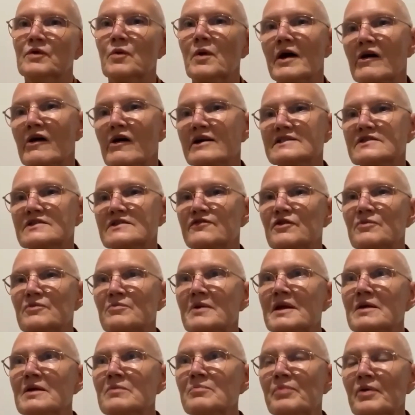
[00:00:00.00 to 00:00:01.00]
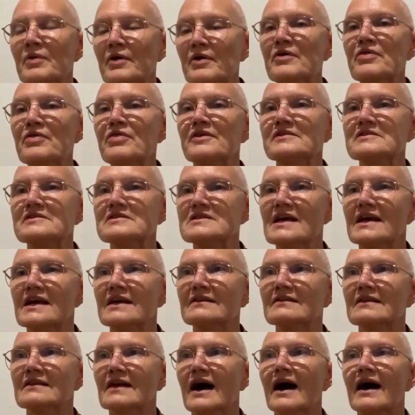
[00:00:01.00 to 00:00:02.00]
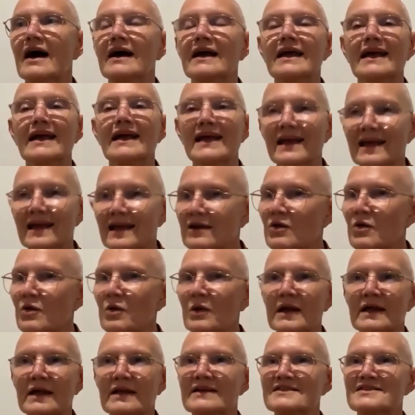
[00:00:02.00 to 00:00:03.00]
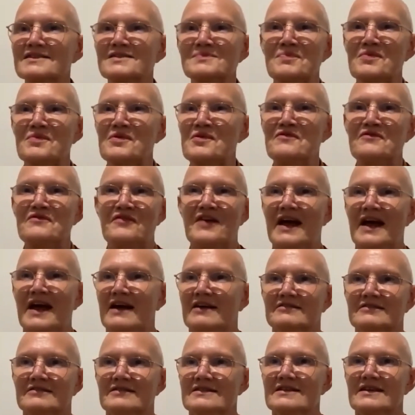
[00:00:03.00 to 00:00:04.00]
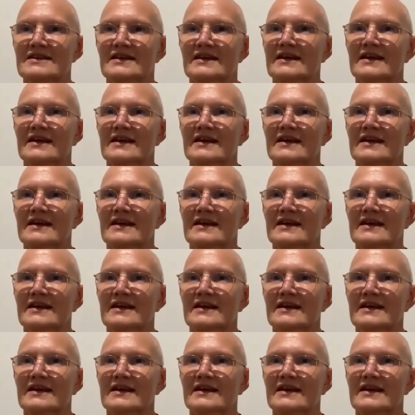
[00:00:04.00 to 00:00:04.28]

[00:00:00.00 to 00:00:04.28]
Whereas for me, birth and death are equally as profound,